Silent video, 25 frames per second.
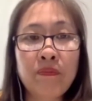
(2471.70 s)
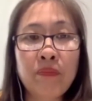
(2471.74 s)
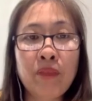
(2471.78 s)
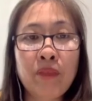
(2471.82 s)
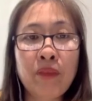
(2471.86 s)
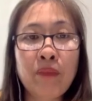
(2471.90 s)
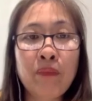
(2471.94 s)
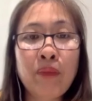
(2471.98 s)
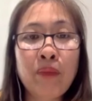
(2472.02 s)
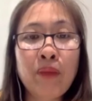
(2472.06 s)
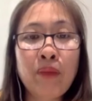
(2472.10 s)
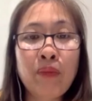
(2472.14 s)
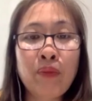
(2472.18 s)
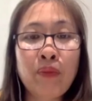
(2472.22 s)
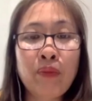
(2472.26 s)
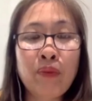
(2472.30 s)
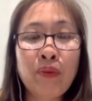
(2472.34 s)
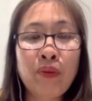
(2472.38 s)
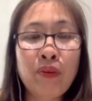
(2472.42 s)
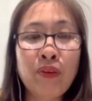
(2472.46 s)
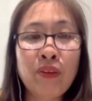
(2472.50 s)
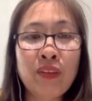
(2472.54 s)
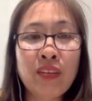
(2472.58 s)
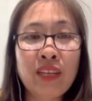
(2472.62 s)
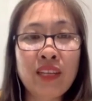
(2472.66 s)

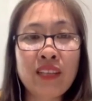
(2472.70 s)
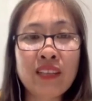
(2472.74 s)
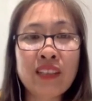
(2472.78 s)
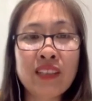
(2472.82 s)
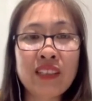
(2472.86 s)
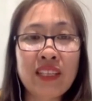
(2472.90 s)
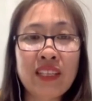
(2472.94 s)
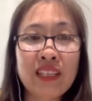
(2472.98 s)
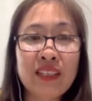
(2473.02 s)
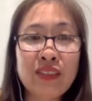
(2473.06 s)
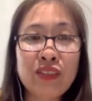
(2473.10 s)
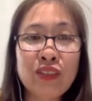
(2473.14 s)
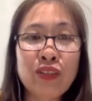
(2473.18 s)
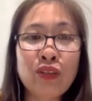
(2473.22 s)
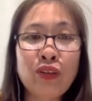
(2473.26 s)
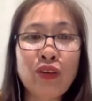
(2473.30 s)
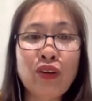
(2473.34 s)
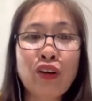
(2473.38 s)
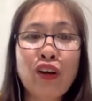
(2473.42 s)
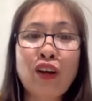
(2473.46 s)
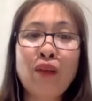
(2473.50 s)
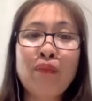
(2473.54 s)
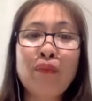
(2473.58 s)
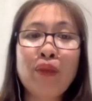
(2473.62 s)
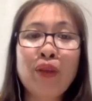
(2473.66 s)
people, the international
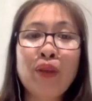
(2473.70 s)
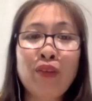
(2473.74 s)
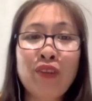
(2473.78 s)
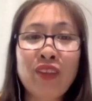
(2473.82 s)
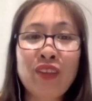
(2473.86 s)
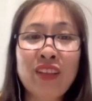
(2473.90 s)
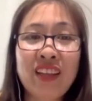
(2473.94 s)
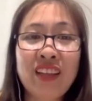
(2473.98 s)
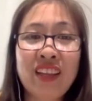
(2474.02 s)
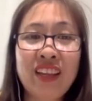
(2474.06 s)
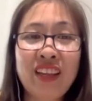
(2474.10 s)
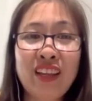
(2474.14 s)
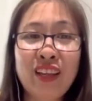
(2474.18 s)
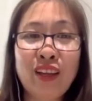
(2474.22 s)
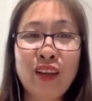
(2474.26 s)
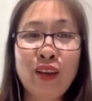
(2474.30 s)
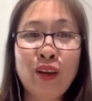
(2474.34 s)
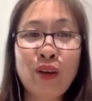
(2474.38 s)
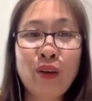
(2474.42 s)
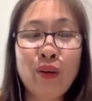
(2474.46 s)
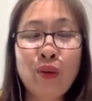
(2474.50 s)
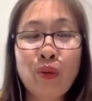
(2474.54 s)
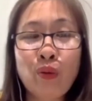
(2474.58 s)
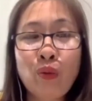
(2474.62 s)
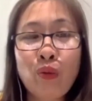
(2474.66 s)
community
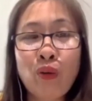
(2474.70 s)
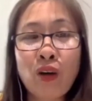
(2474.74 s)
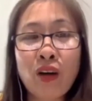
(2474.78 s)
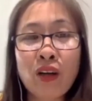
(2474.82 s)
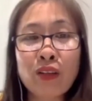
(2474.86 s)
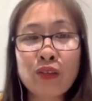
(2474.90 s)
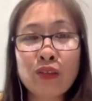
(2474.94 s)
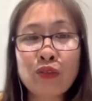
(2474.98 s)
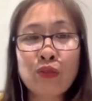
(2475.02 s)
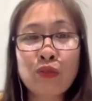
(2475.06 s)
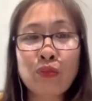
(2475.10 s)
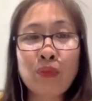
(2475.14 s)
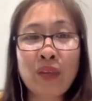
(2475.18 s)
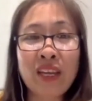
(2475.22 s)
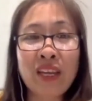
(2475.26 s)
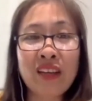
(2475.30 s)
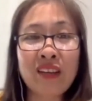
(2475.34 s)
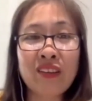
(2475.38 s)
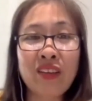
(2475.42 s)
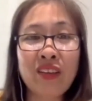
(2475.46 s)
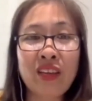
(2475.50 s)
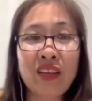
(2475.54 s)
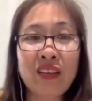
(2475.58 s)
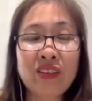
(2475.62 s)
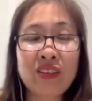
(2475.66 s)
who want to pay
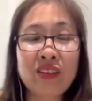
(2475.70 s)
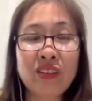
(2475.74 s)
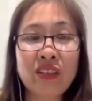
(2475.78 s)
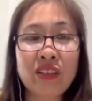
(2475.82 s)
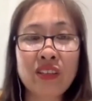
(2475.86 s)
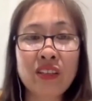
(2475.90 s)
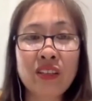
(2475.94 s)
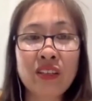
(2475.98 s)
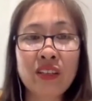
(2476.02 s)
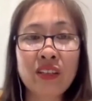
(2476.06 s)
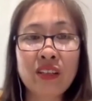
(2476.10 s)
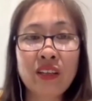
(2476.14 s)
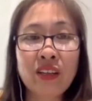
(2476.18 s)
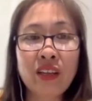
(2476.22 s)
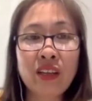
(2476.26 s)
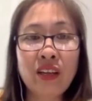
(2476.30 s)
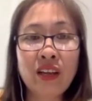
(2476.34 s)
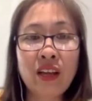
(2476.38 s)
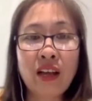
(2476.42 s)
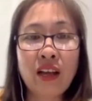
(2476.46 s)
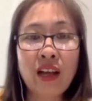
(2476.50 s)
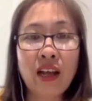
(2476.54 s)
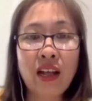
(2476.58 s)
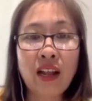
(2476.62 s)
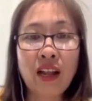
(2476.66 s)
attention,
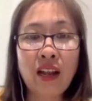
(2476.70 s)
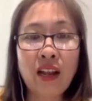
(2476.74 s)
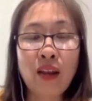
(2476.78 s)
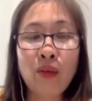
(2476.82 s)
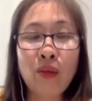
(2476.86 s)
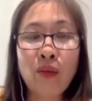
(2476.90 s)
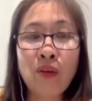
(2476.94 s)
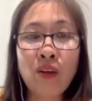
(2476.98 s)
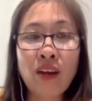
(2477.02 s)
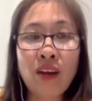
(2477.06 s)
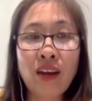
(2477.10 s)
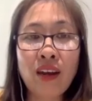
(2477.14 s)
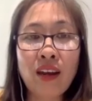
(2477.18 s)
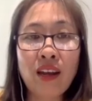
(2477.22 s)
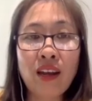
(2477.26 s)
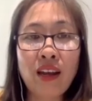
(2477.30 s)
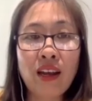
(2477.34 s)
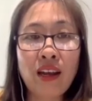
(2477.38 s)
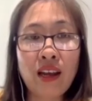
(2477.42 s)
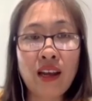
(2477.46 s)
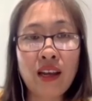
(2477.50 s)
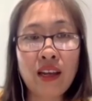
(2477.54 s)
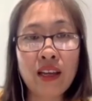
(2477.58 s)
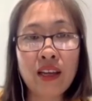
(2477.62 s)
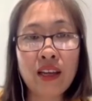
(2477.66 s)

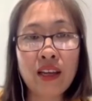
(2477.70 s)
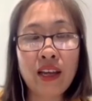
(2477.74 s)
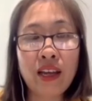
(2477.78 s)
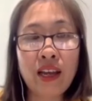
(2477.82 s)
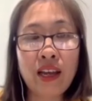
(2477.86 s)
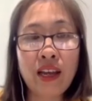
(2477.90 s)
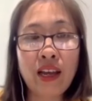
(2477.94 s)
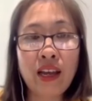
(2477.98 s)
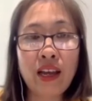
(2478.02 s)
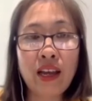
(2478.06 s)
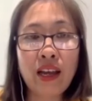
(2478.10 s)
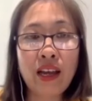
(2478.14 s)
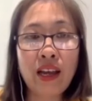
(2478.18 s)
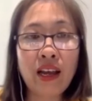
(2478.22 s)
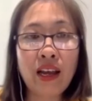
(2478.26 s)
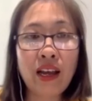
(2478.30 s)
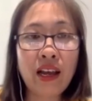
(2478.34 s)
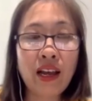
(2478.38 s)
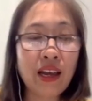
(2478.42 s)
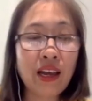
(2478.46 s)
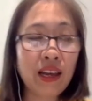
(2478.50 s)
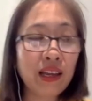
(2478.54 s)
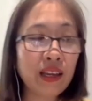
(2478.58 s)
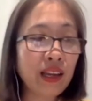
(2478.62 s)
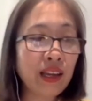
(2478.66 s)
I
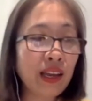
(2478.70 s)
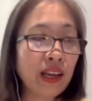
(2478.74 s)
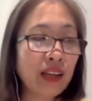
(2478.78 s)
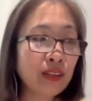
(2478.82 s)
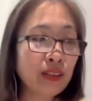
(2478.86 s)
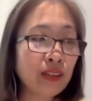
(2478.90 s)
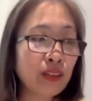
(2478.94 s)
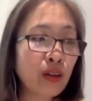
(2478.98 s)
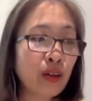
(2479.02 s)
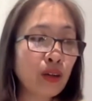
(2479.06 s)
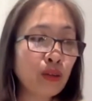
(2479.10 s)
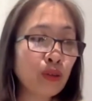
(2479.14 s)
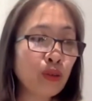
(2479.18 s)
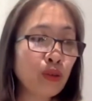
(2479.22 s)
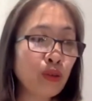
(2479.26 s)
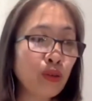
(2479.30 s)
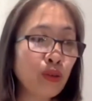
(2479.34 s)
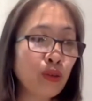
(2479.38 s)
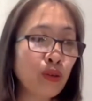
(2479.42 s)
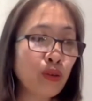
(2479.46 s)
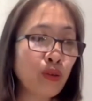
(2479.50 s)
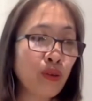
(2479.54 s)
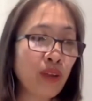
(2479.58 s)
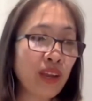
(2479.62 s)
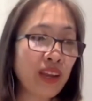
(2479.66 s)
talked to you
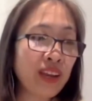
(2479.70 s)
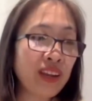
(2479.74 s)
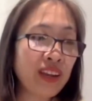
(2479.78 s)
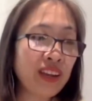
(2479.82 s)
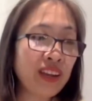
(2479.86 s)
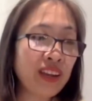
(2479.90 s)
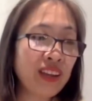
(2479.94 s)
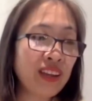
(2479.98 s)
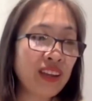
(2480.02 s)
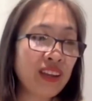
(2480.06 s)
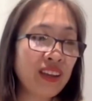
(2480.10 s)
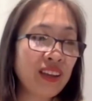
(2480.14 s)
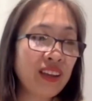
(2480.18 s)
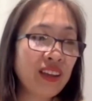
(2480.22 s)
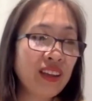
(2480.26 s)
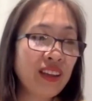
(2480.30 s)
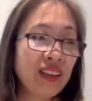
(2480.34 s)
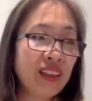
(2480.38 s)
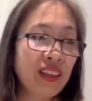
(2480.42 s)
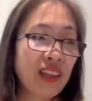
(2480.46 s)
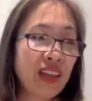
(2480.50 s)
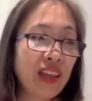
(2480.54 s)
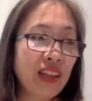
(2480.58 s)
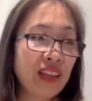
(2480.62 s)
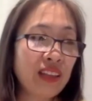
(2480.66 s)
already
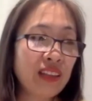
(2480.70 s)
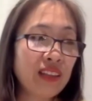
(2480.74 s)
that